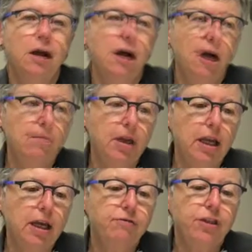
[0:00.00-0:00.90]
I
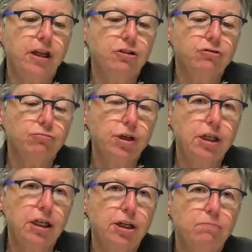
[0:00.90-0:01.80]
believe that it's
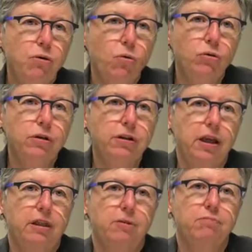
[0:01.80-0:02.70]
really important
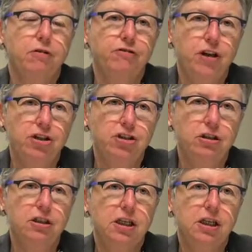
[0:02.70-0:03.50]
that the profession